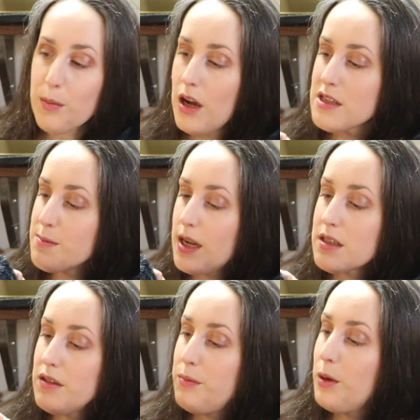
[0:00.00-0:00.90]
the prospect
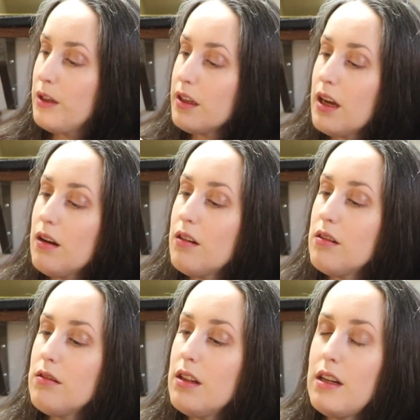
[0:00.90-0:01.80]
of pulling out
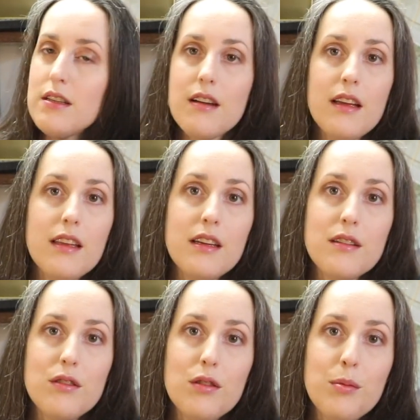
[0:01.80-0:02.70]
an
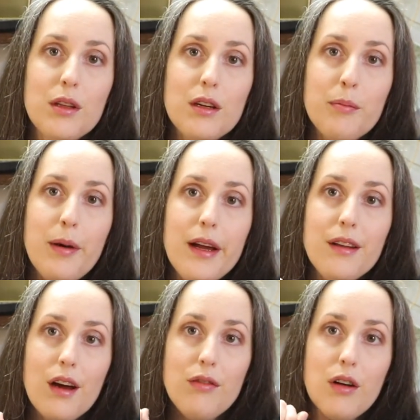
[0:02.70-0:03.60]
Italian tubular bind
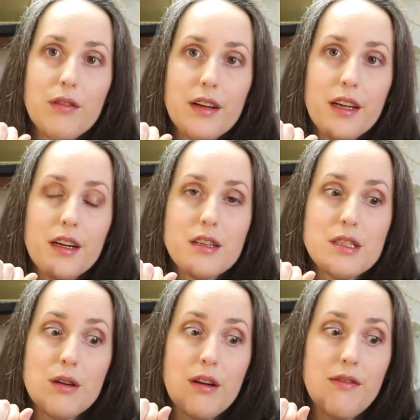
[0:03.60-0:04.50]
off over here,
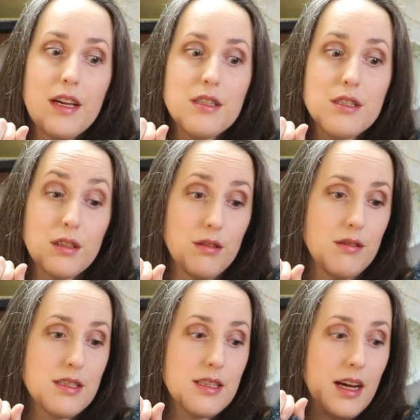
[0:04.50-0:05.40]
so if I do
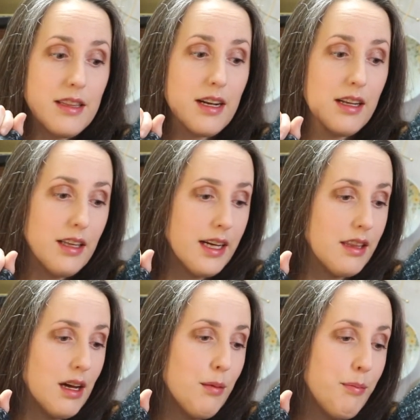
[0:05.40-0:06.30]
decide that I like
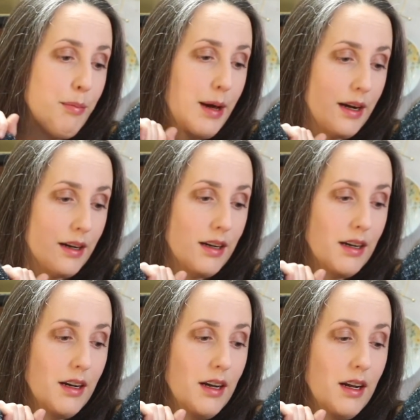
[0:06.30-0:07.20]
that better,
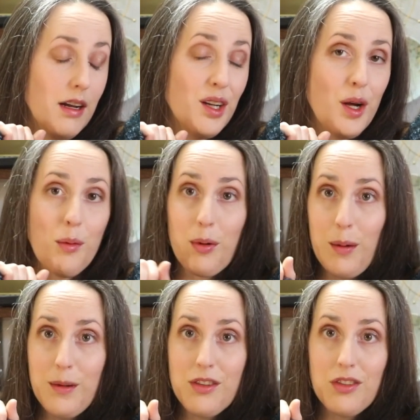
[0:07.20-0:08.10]
I'll
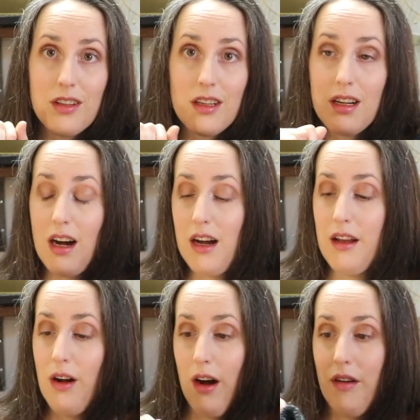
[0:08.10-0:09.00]
probably just
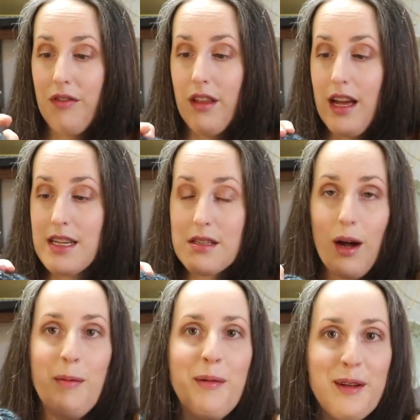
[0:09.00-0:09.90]
cut off the last
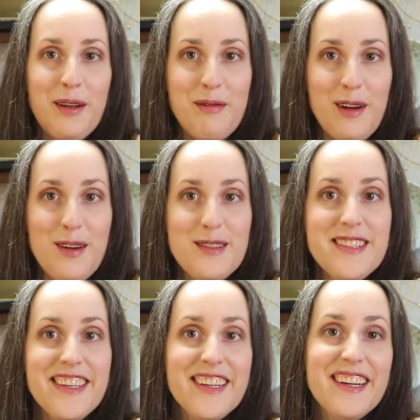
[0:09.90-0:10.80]
couple of rows
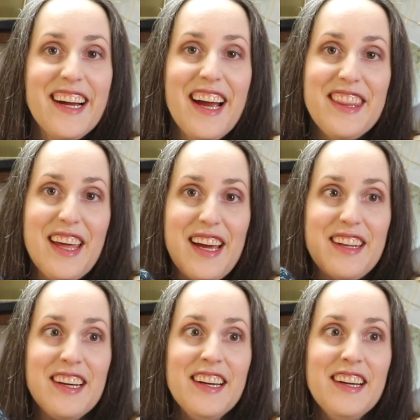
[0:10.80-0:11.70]
here and
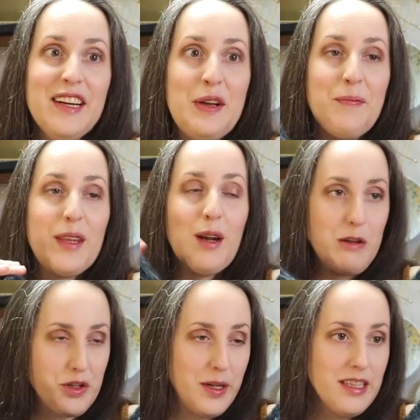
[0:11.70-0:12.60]
then, you know,
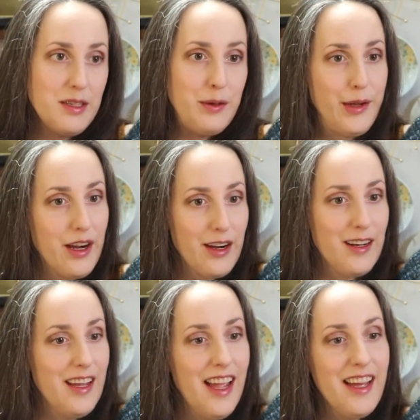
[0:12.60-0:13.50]
join the new
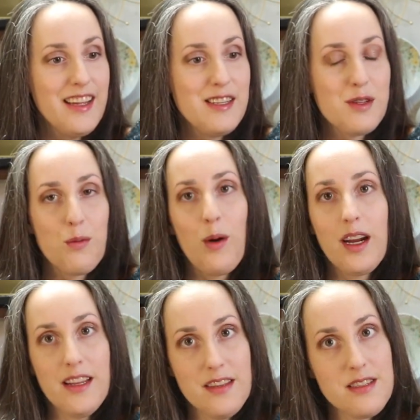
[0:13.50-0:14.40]
yarn and work
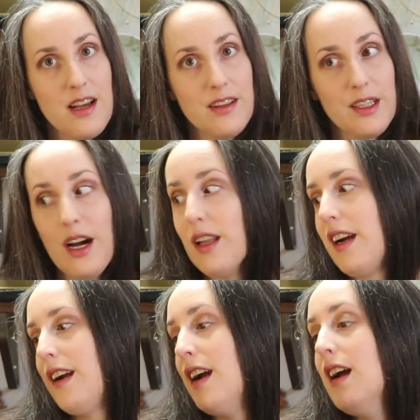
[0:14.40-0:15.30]
it in the solid
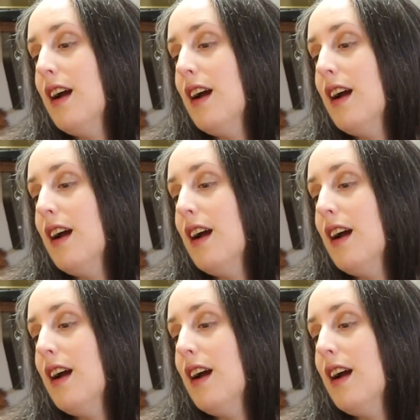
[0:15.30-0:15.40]
color.